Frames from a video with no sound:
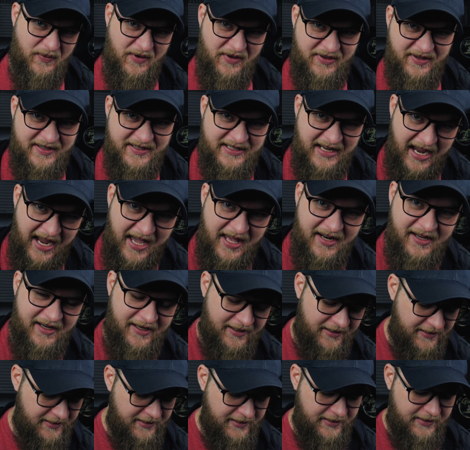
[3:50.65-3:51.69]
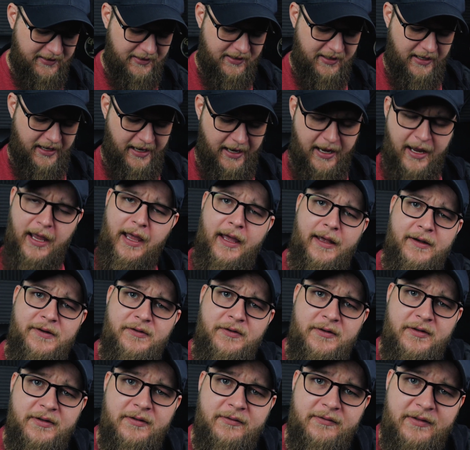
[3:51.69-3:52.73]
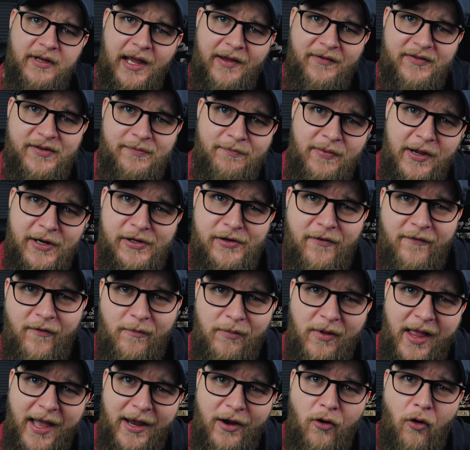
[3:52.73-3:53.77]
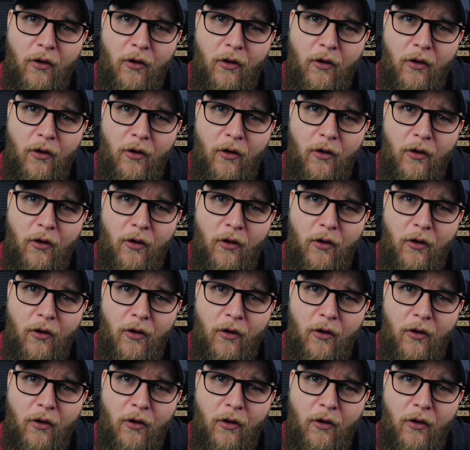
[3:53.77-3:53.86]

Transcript: worth of data and gave us a picture of a black